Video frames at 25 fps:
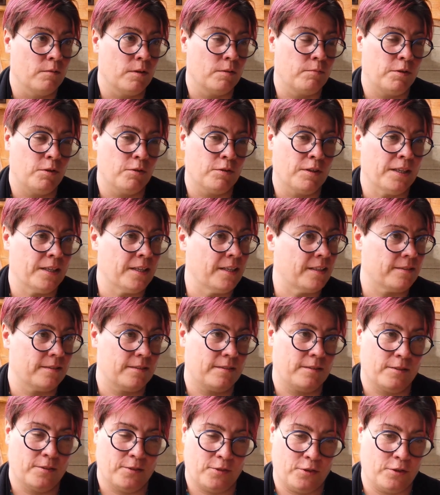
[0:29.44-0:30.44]
We're looking at
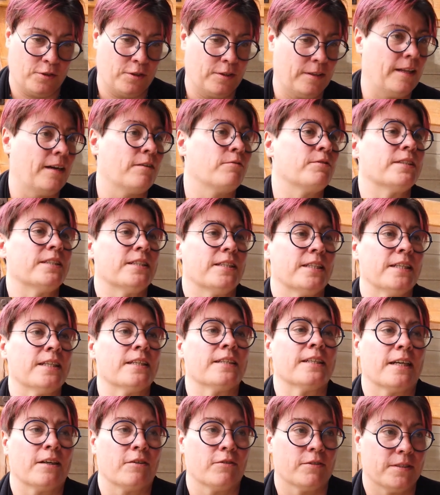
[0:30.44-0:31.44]
circularity
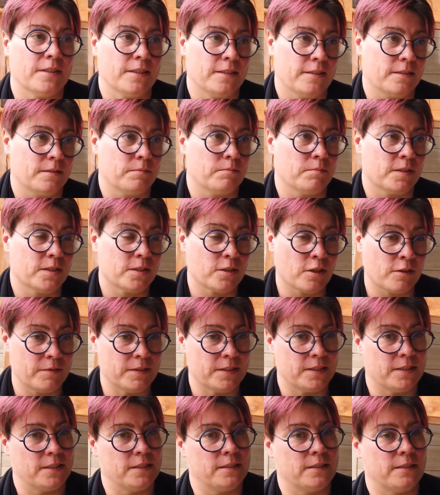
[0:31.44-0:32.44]
and ecosystem
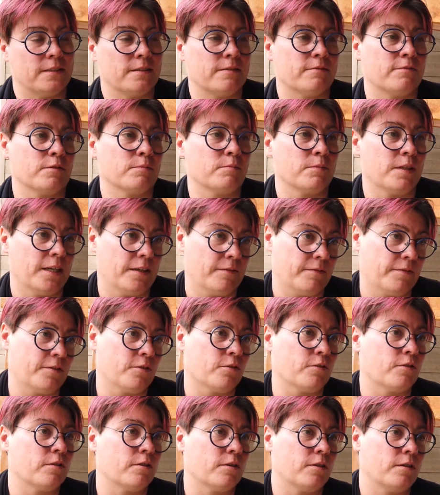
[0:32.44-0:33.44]
services from
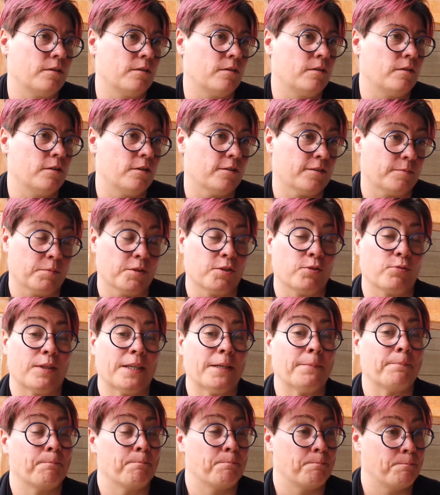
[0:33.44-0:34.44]
livestock
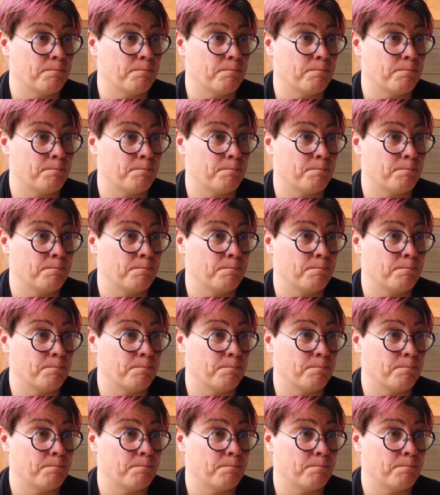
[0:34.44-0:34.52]
husbandry.